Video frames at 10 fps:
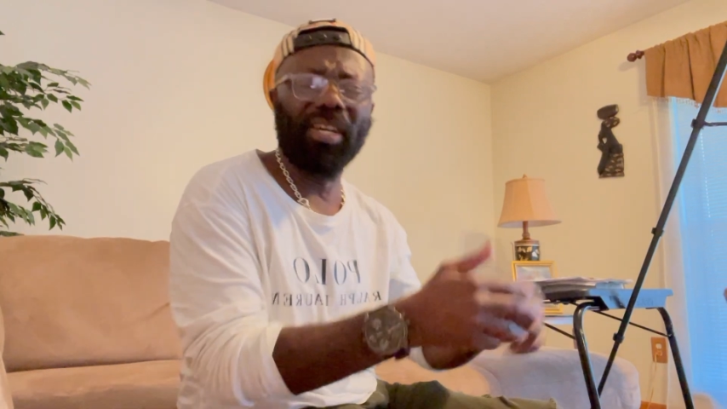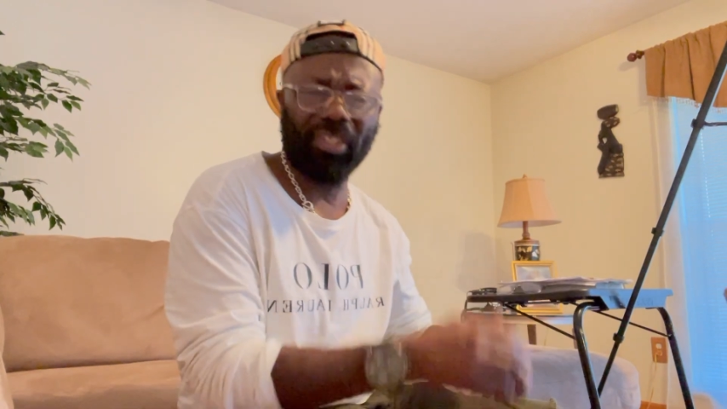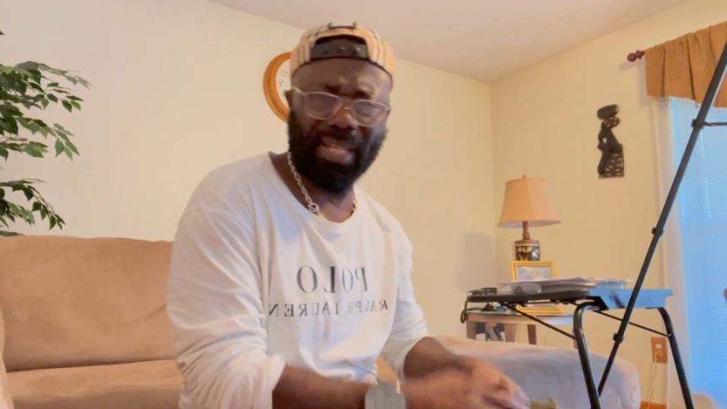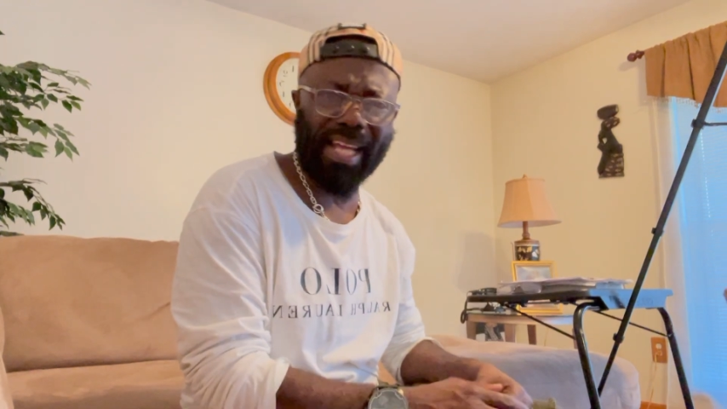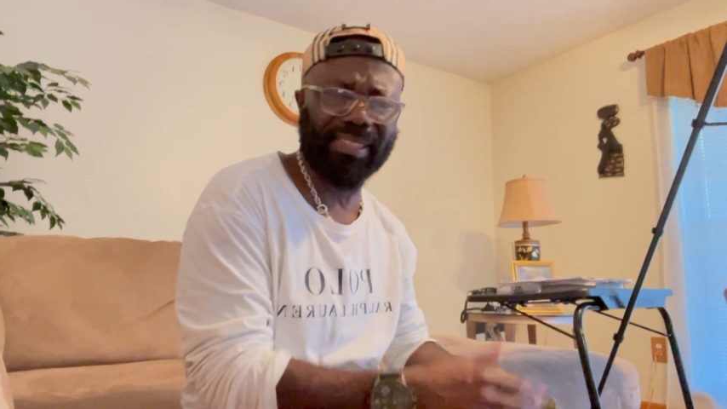in the
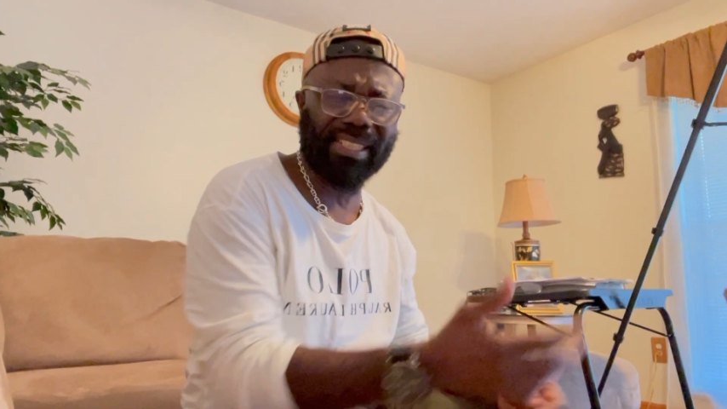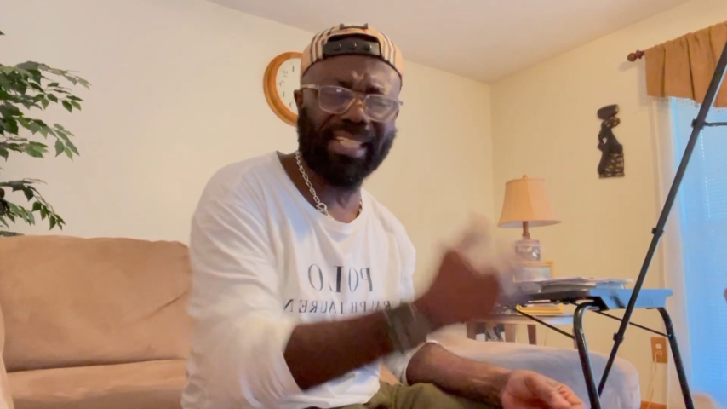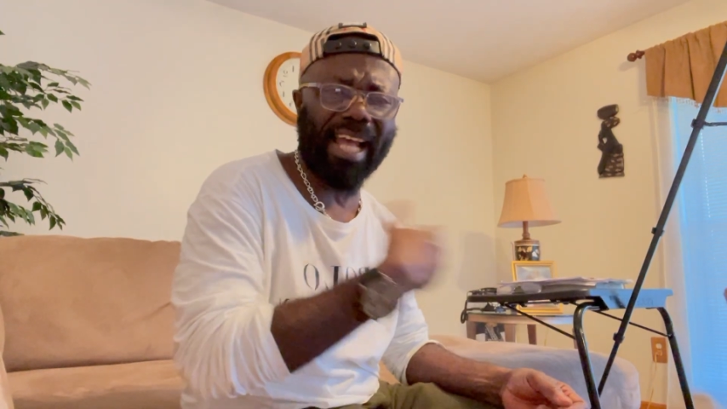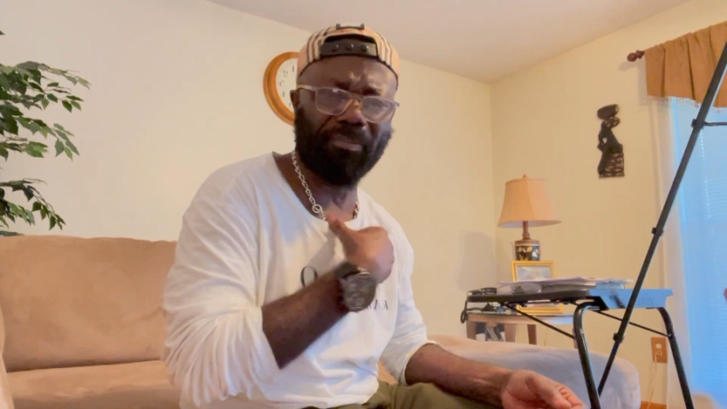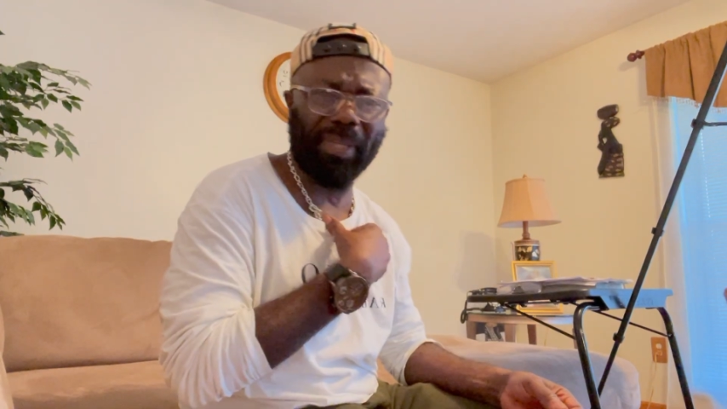United States
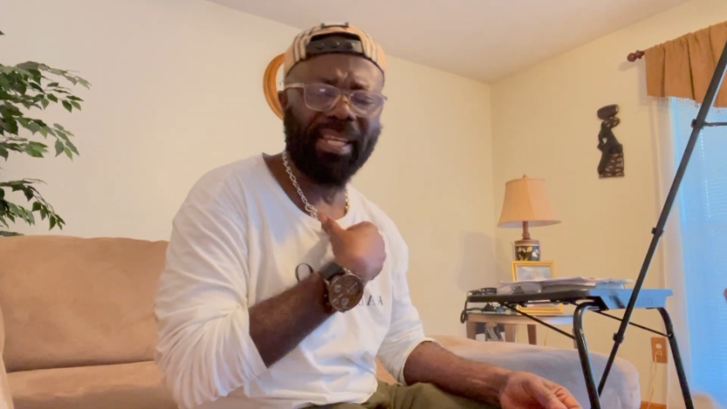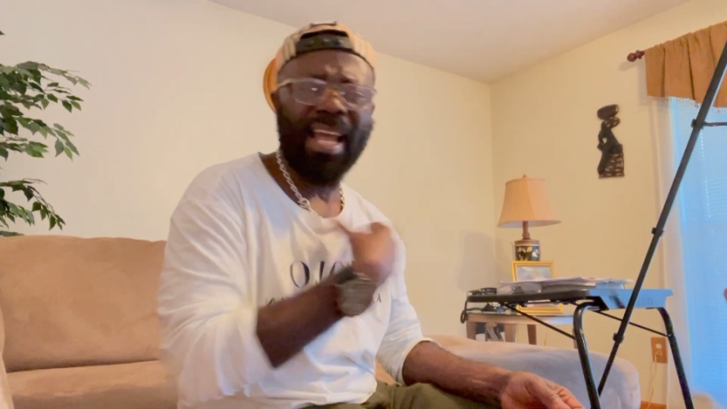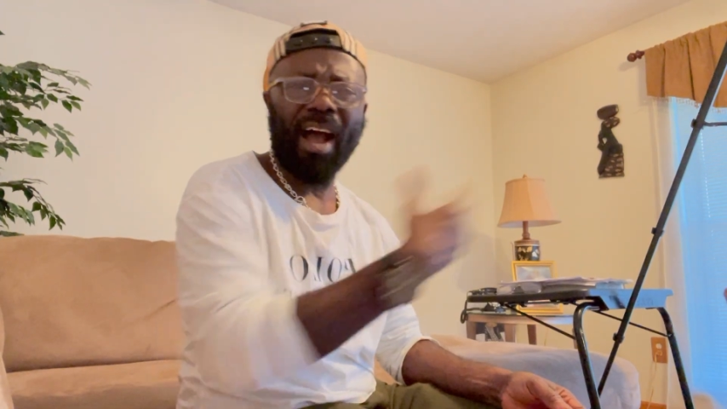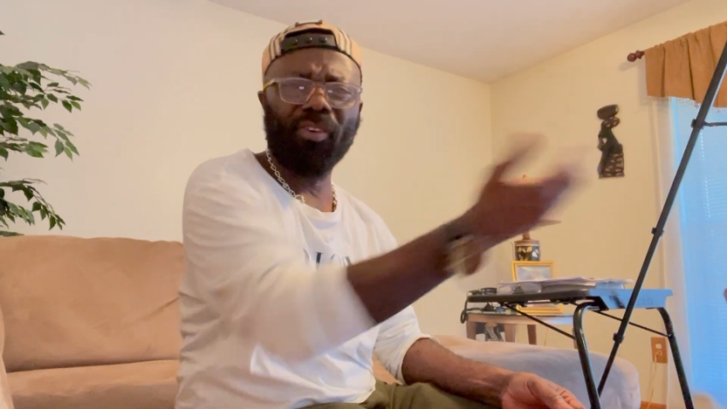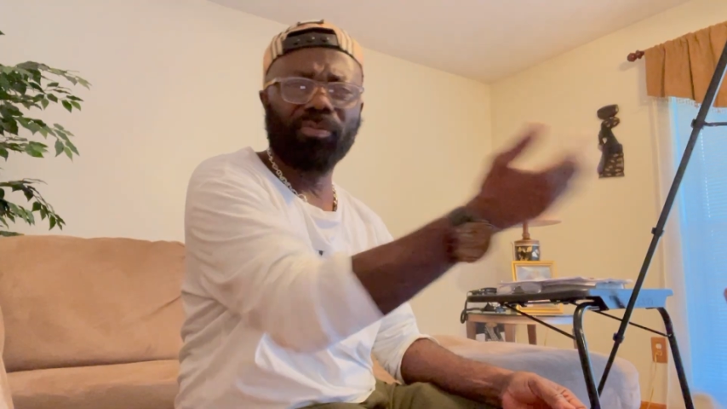like me,
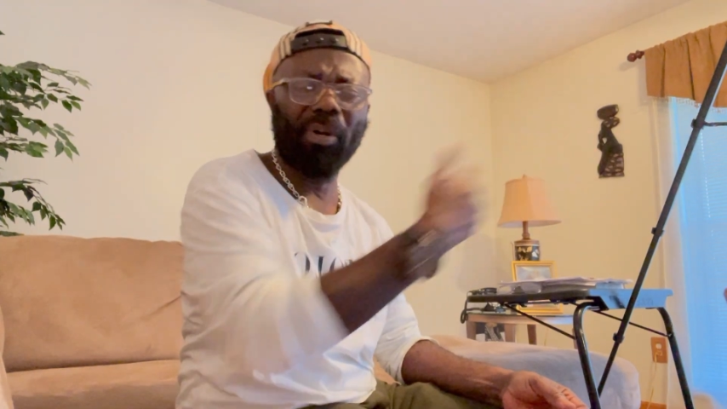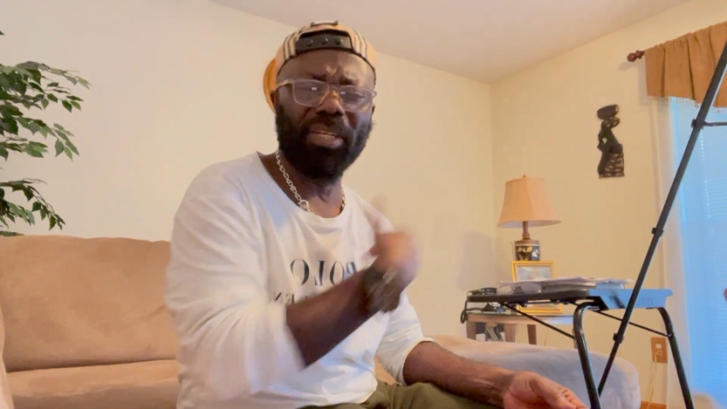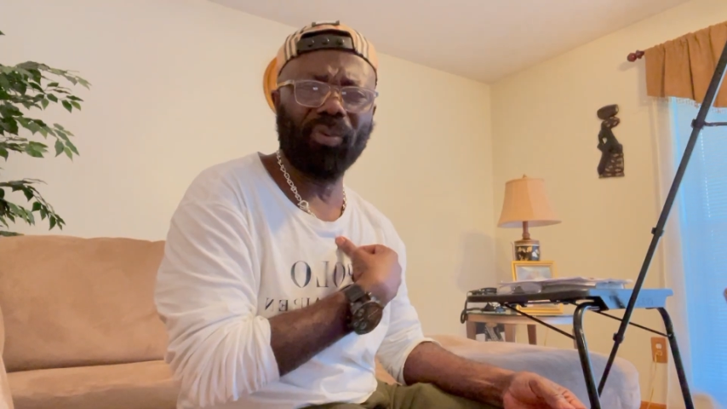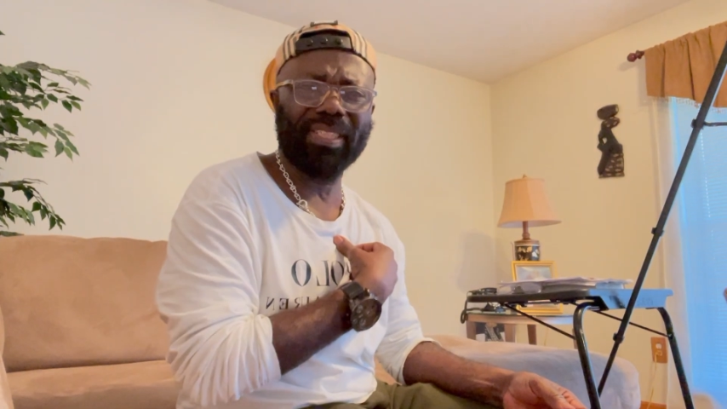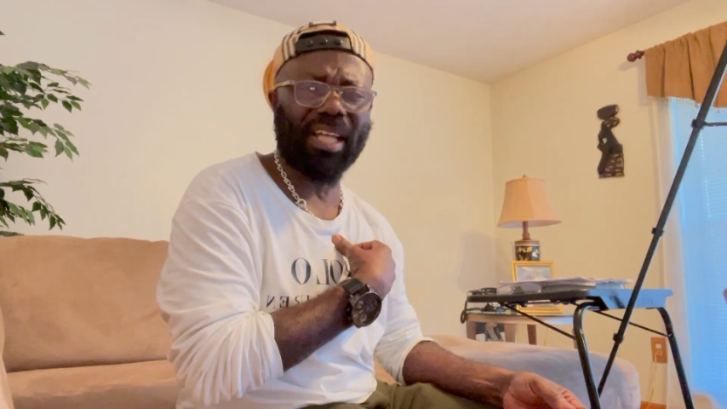I was born
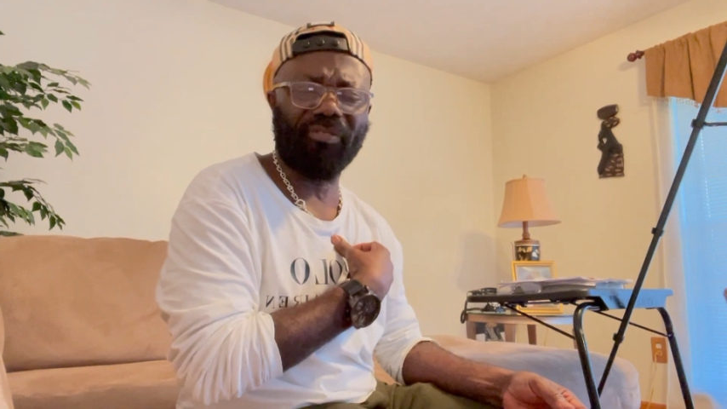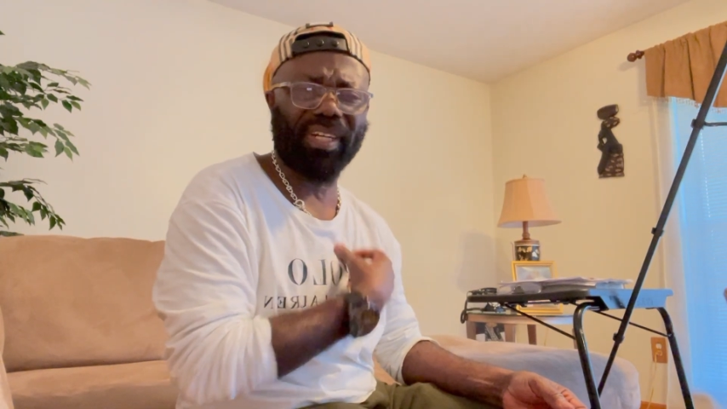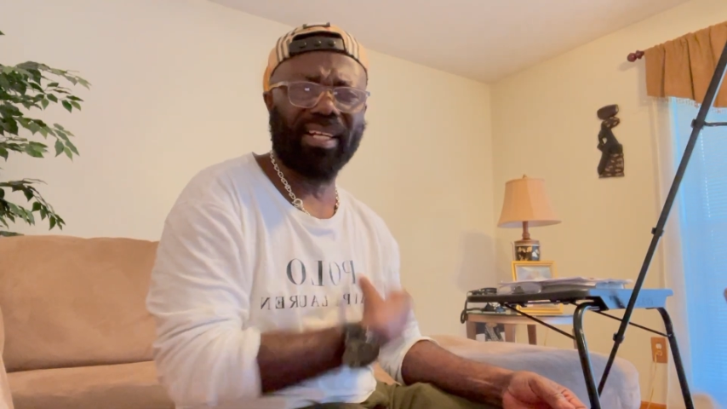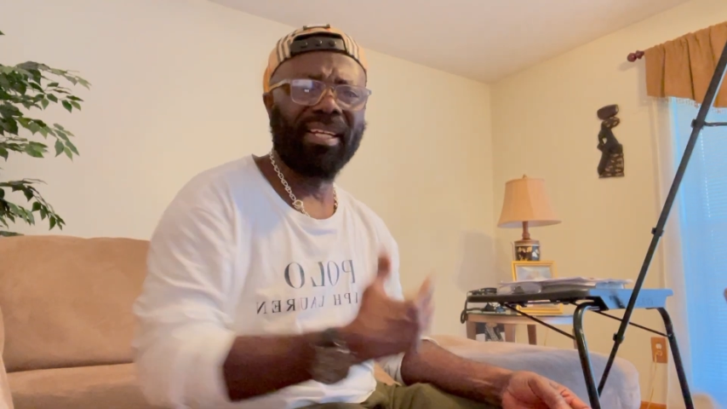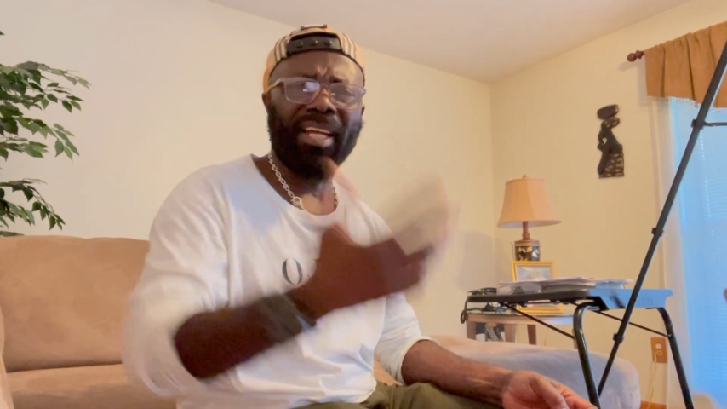in West Africa.